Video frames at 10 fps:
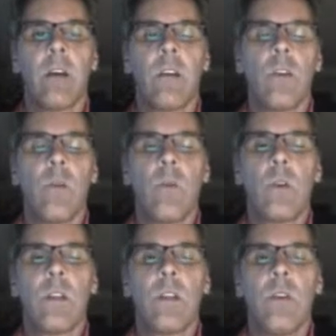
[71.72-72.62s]
You
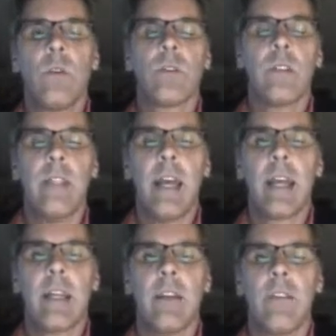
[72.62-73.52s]
wouldn't use
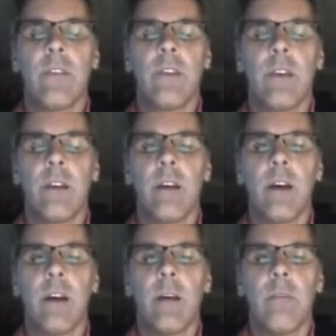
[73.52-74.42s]
negative
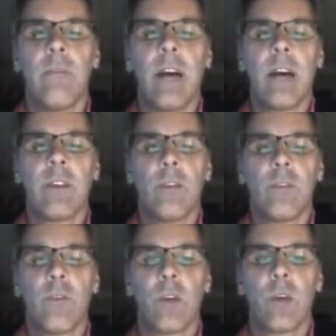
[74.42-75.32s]
values
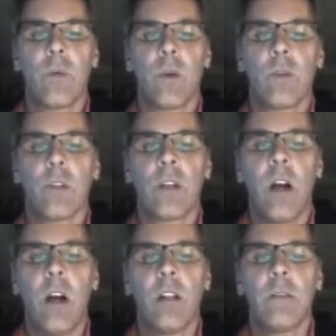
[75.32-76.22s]
for your rows or
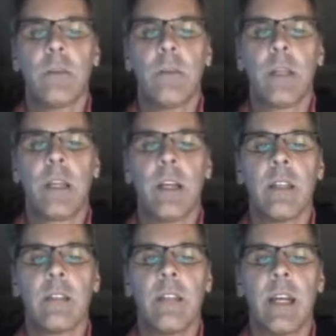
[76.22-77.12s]
columns
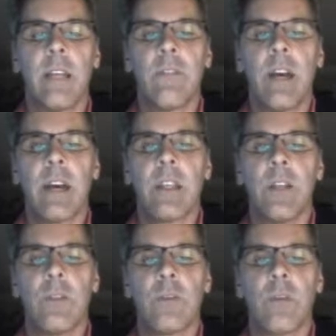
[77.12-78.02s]
because negative
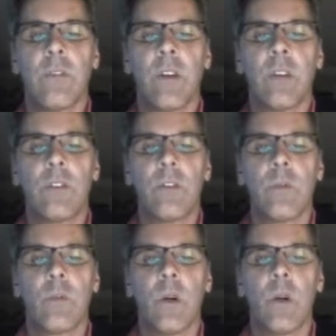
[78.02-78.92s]
values refer to
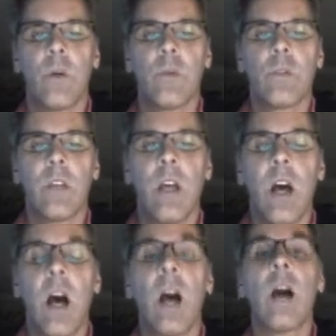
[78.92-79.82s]
rows
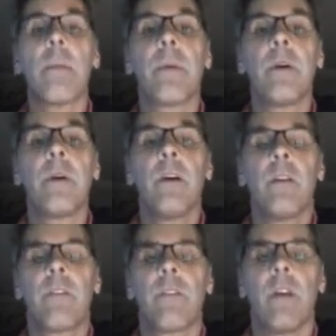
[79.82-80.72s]
up
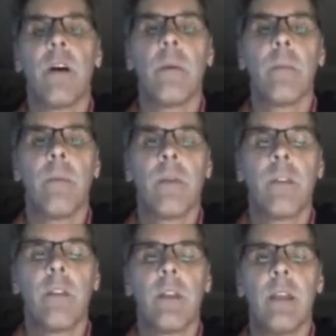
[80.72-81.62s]
from
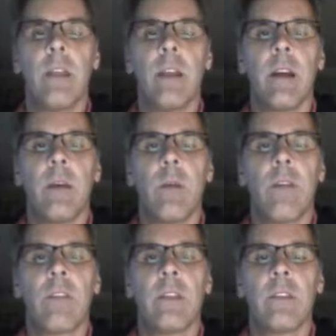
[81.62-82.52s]
the
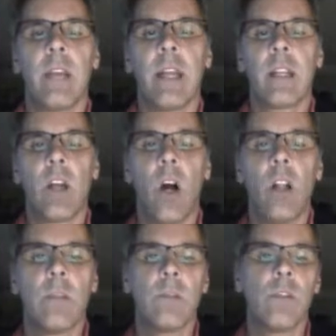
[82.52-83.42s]
reference and
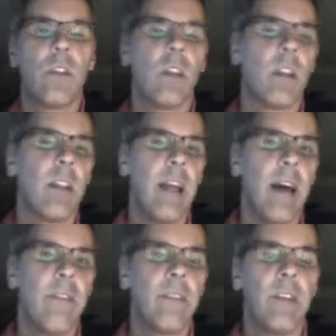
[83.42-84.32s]
columns to the
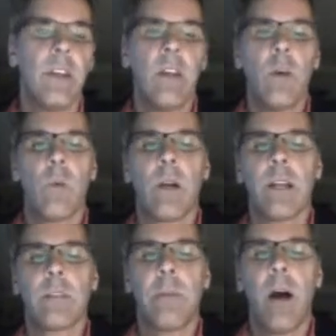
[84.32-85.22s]
left,
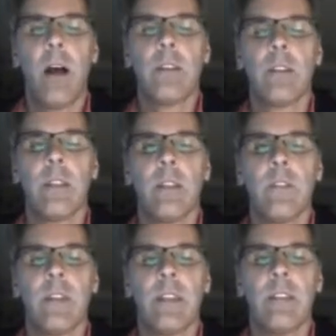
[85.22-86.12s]
whereas positive
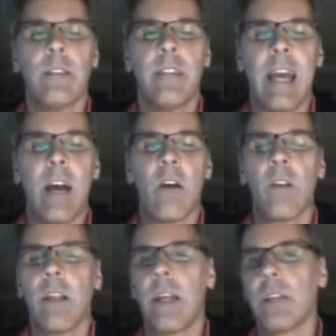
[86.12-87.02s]
is
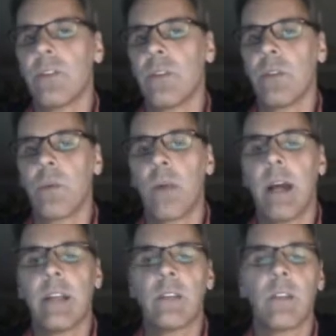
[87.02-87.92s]
down and to the
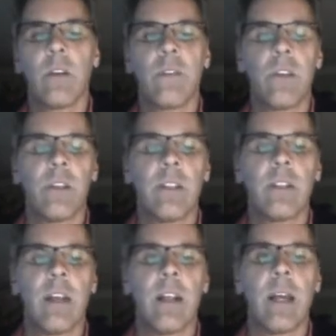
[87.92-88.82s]
right. So if you're in
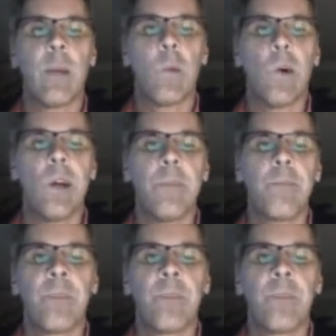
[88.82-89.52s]
cell A1,